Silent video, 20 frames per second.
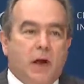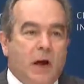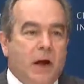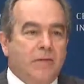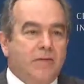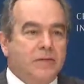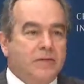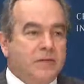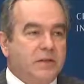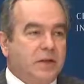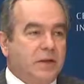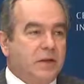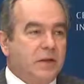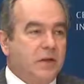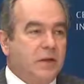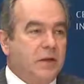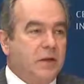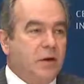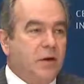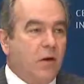Obviously,
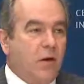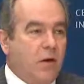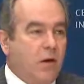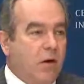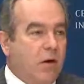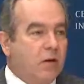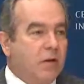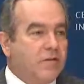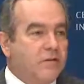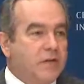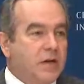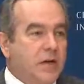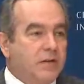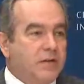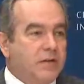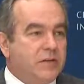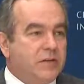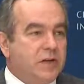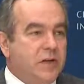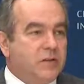all of
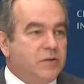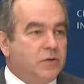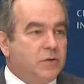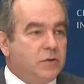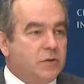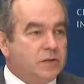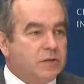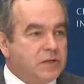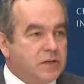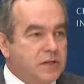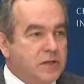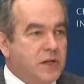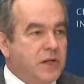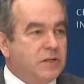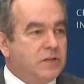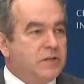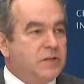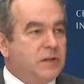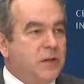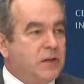Southeast Asia
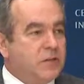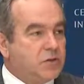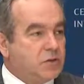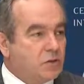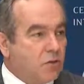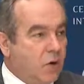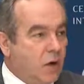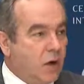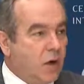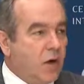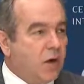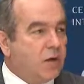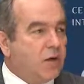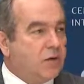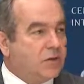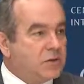seeks a strong,